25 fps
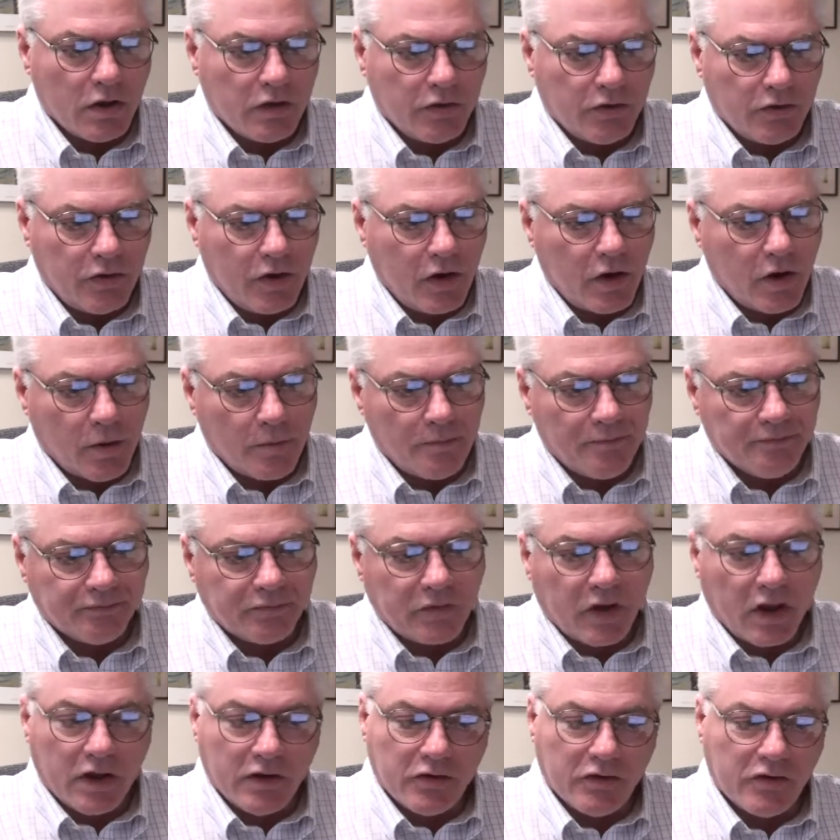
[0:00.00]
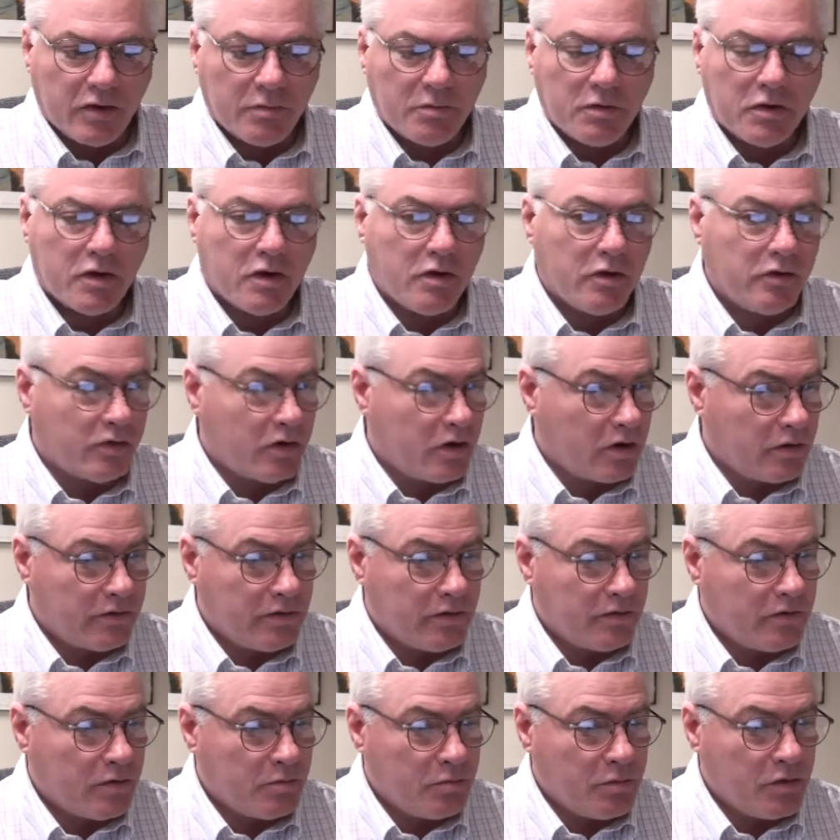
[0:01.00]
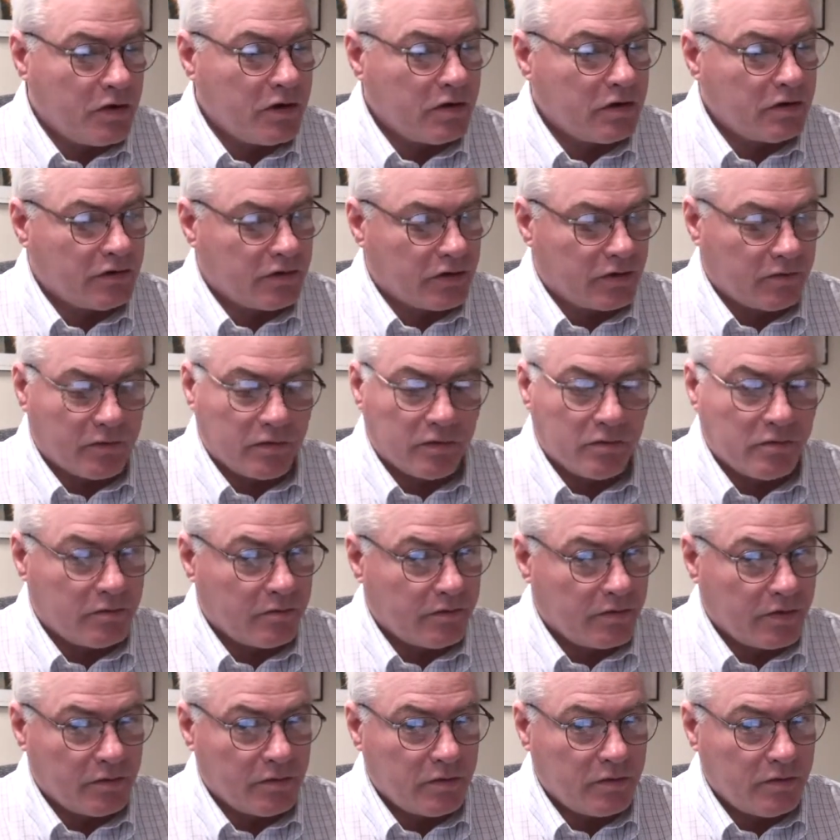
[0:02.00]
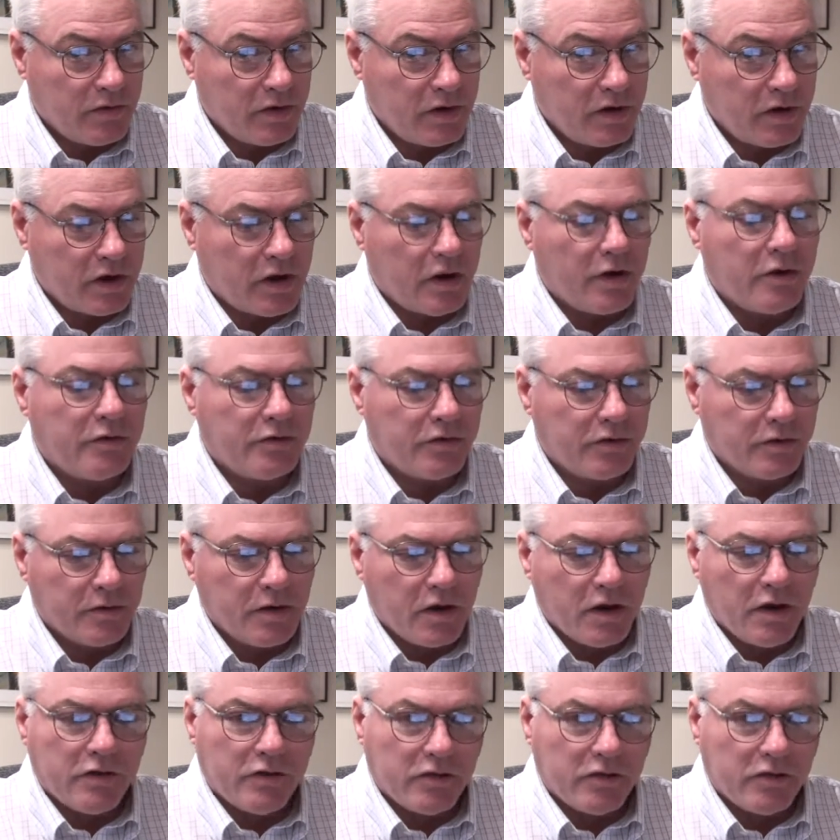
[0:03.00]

So, and some of those aren't from the book, some of them are from the videos.